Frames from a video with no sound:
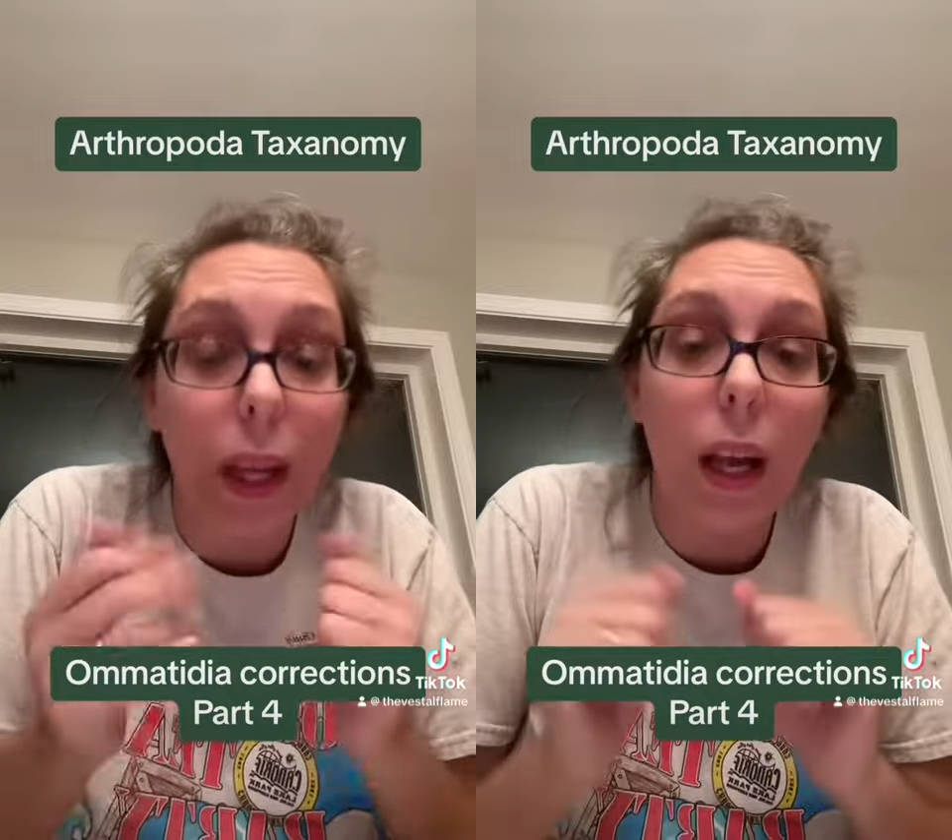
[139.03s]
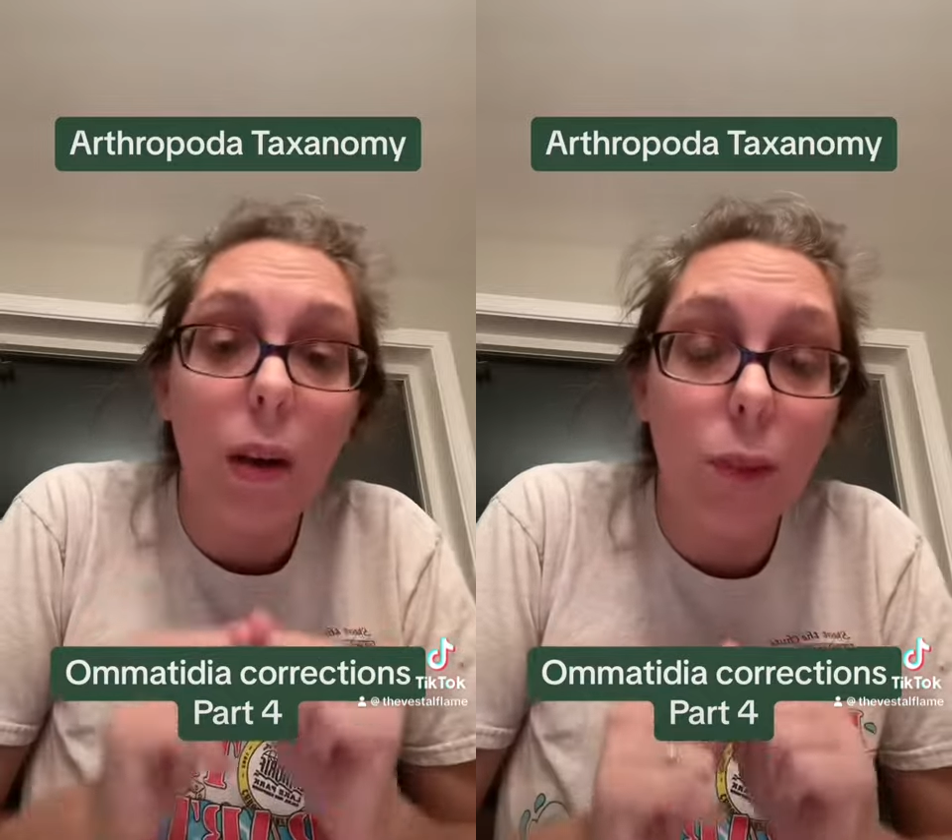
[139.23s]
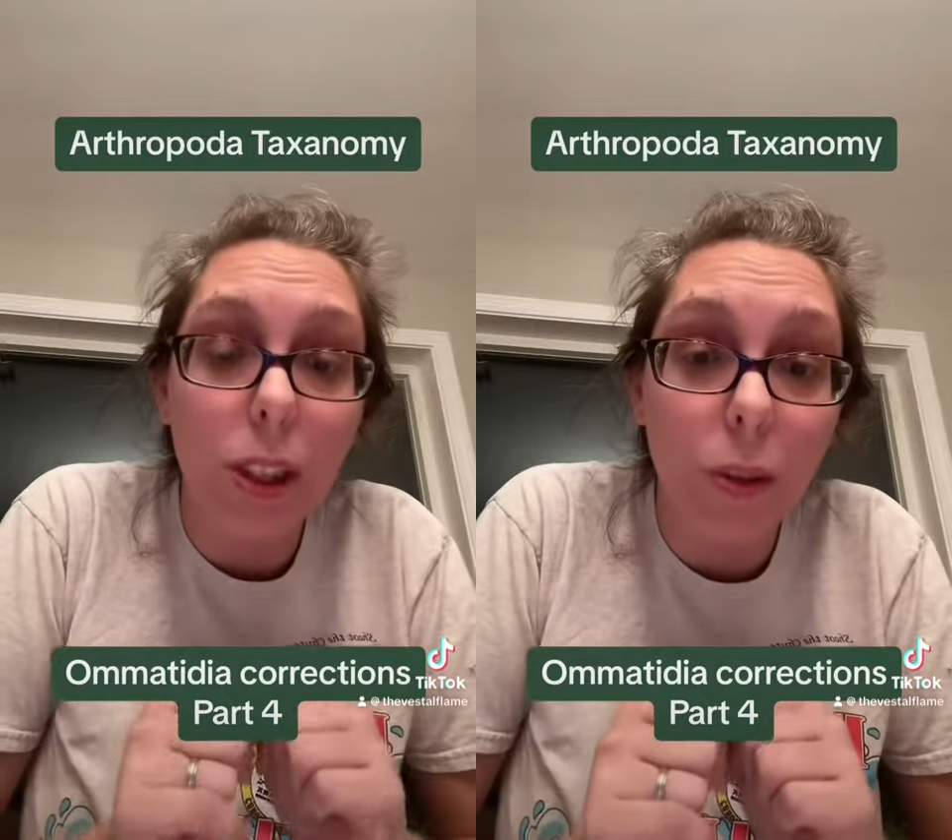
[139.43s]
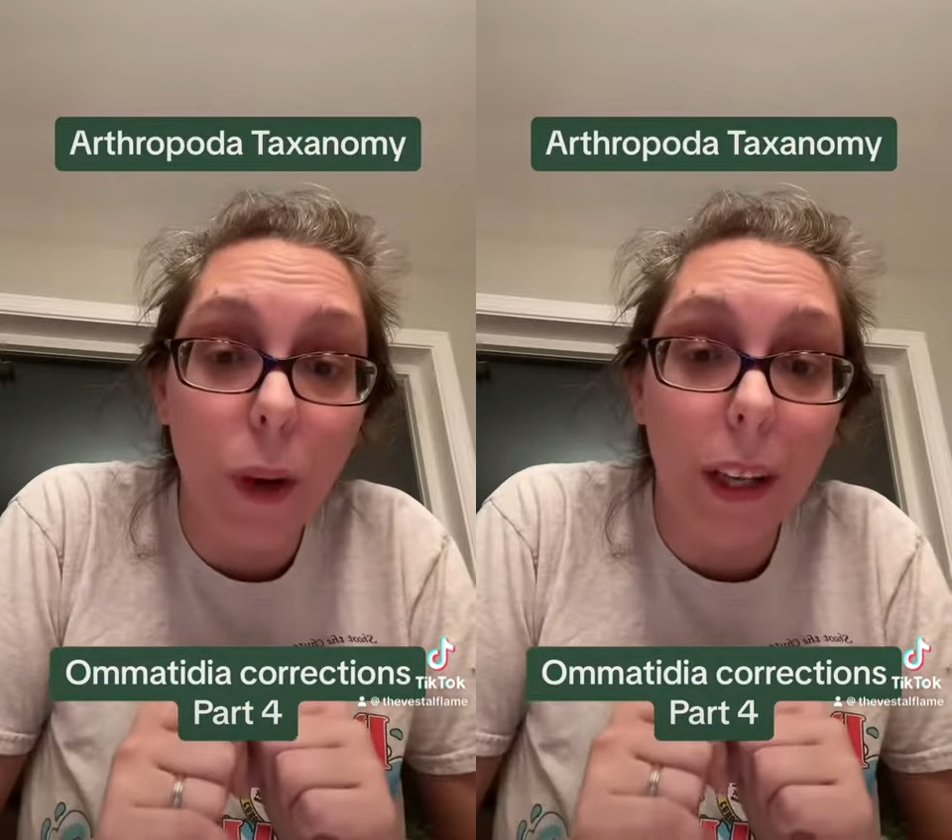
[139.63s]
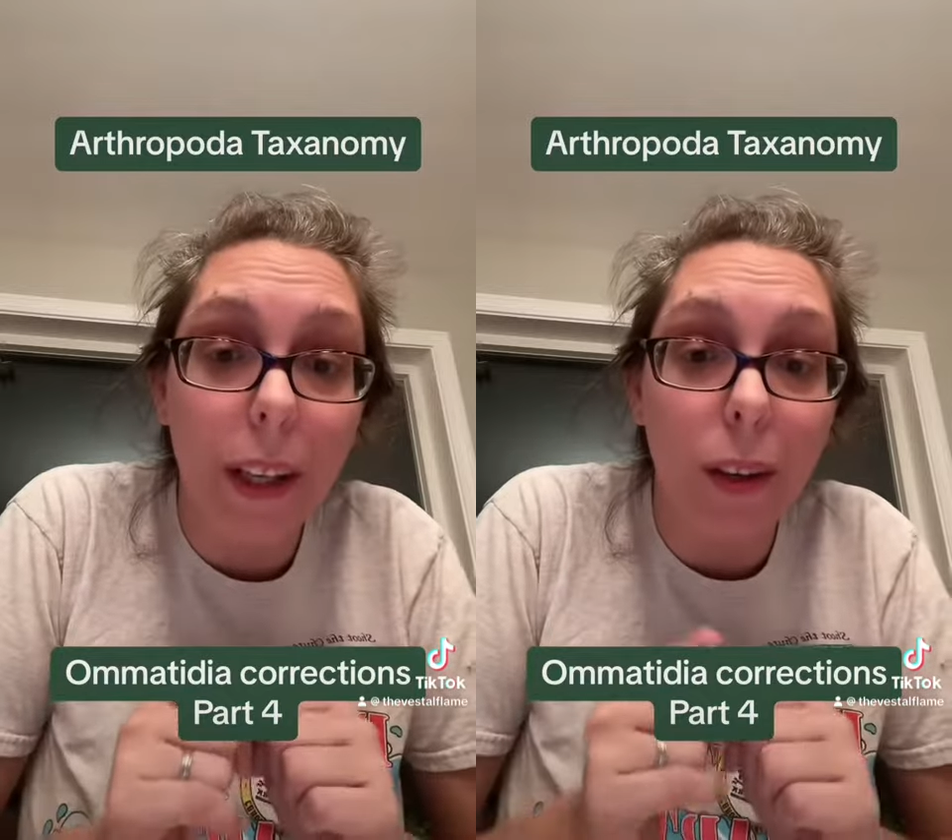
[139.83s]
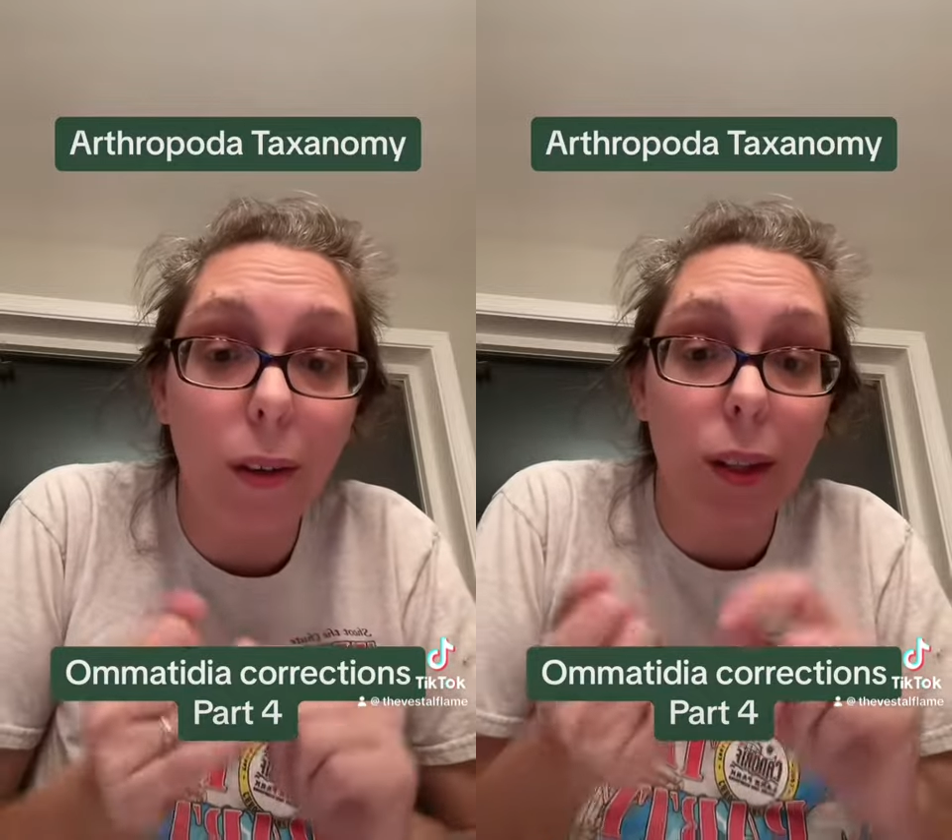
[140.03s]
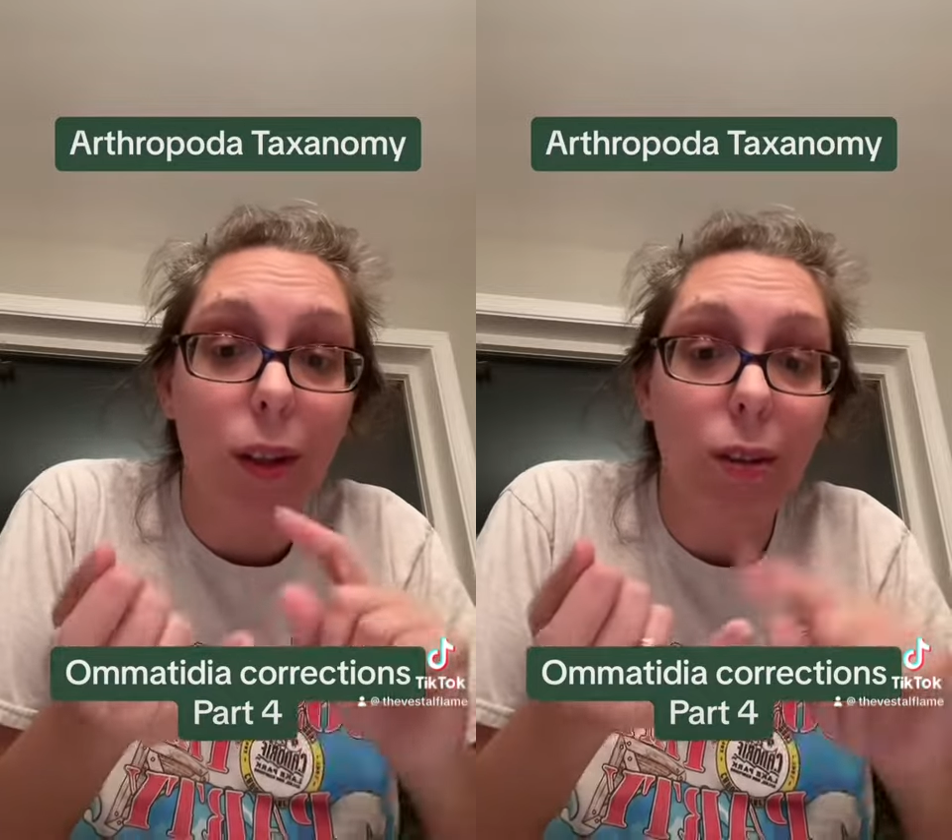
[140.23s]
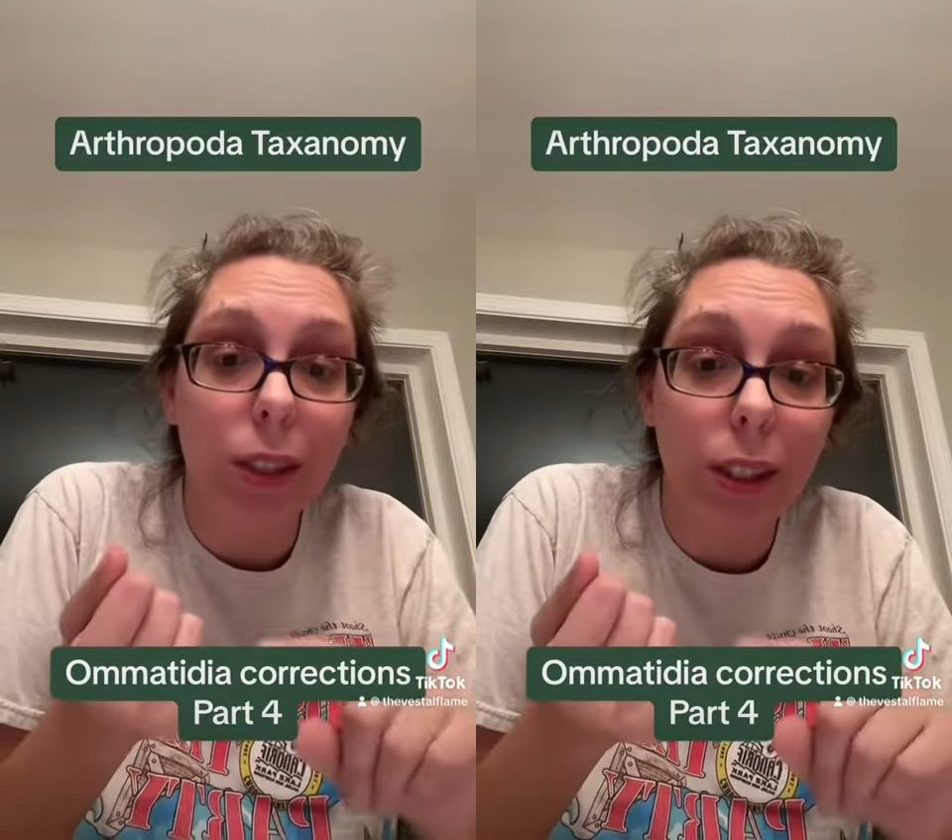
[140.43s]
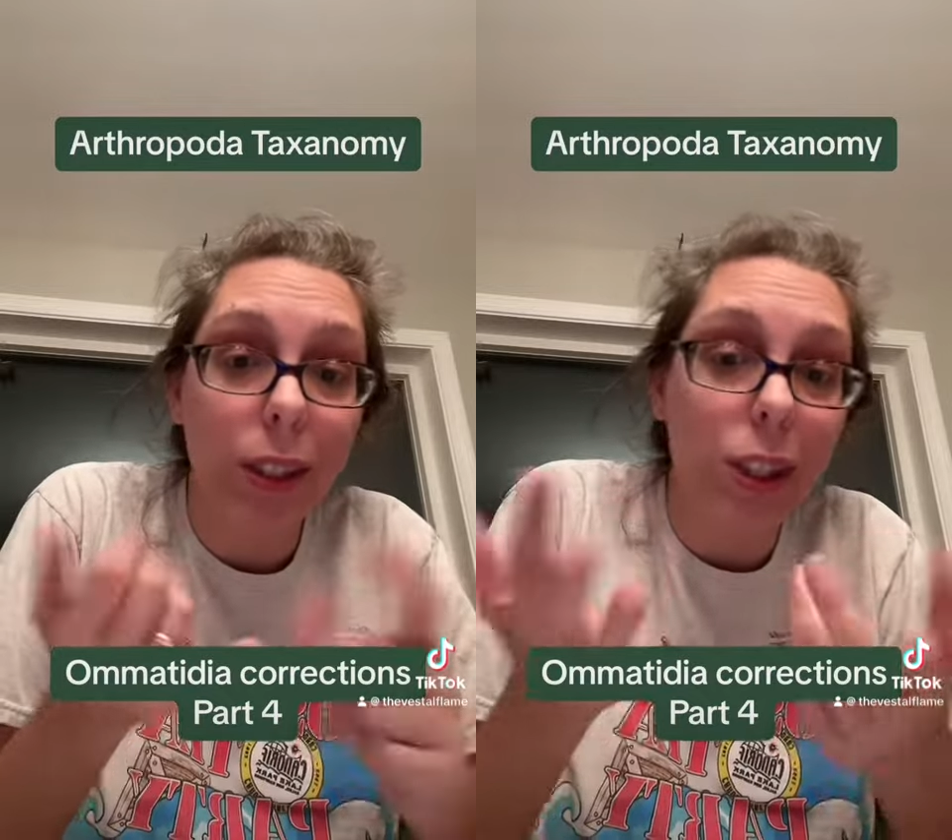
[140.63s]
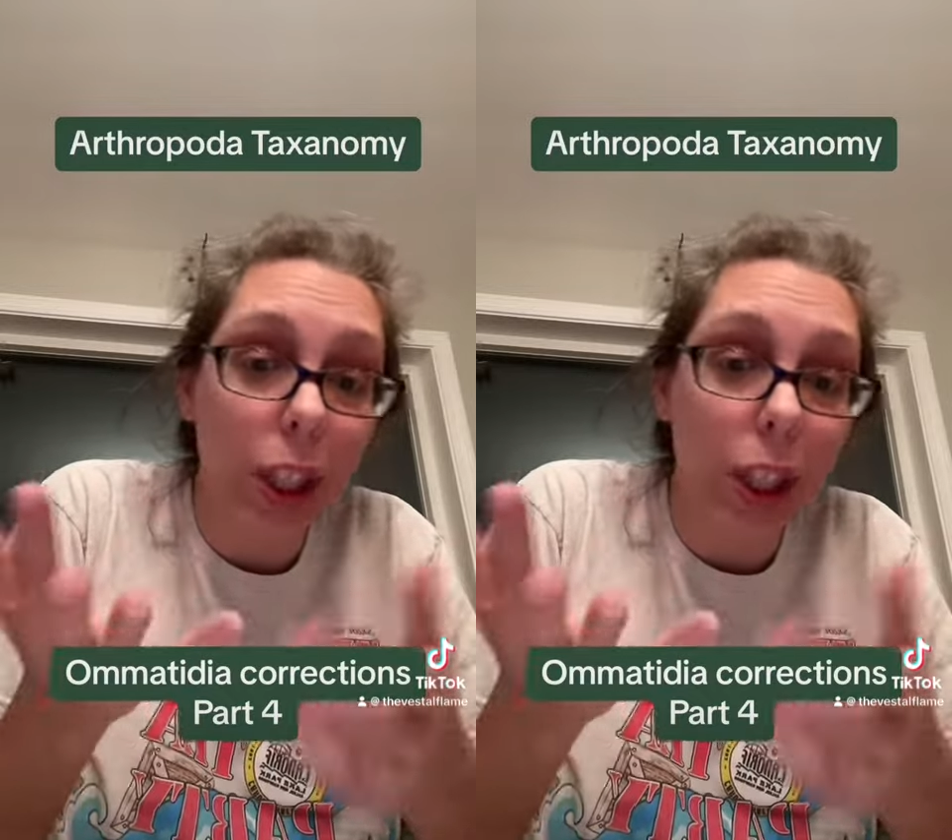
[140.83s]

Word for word: which is why they're crystalline